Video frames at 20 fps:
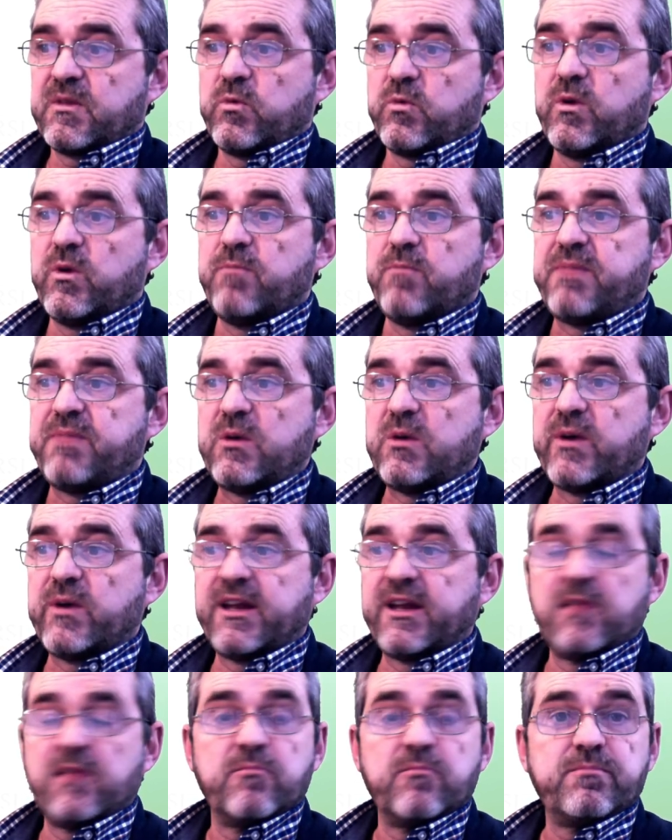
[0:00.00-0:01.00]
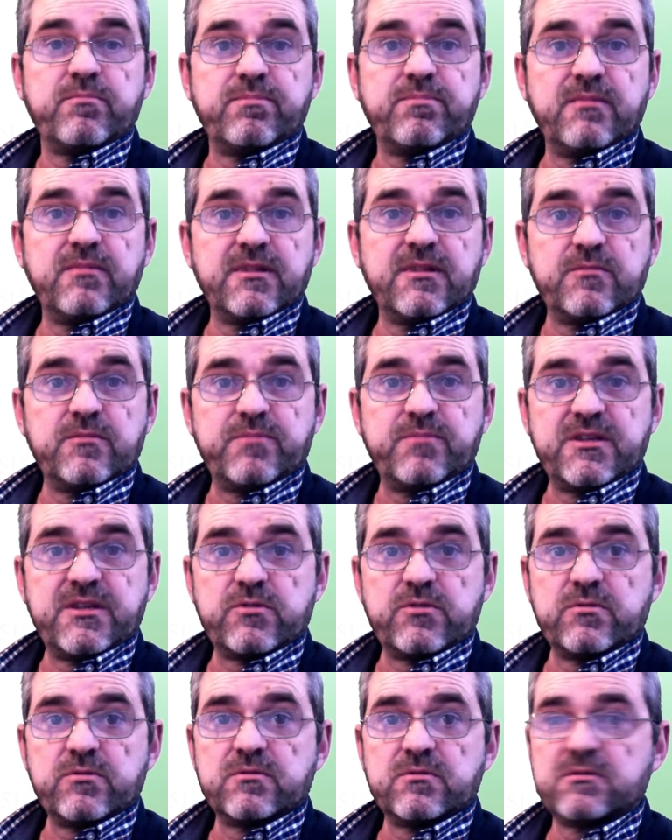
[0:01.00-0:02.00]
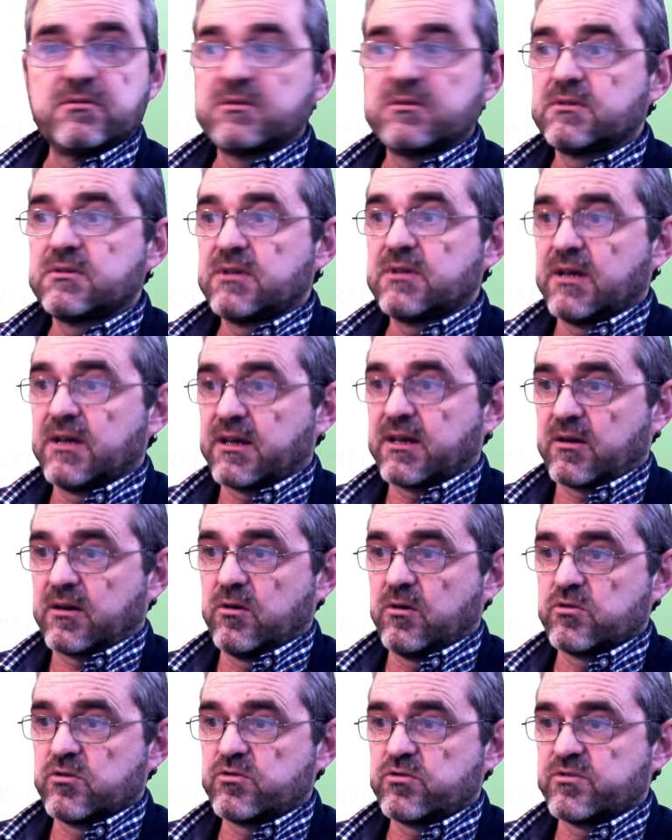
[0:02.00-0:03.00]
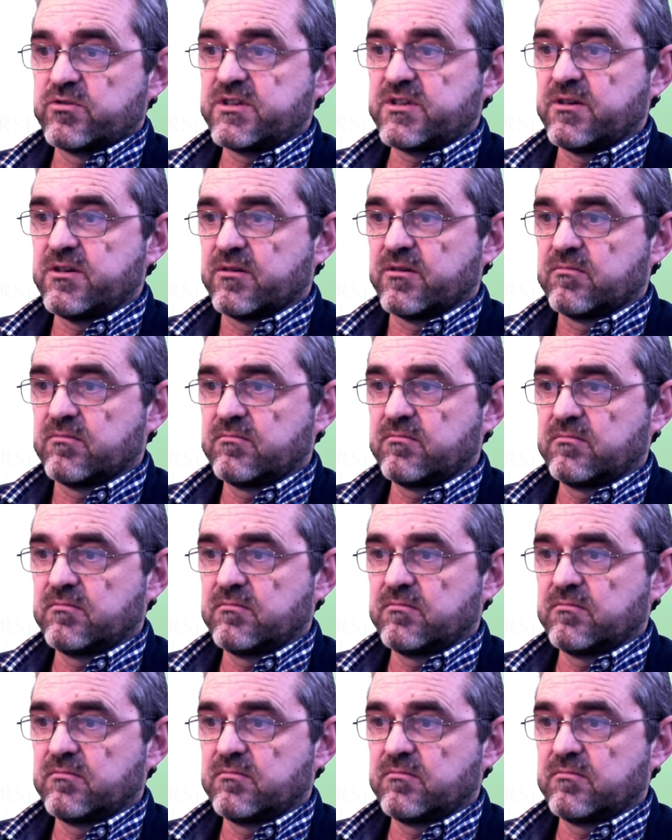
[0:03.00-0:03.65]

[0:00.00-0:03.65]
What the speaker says: when P1 and P2 are close to 0,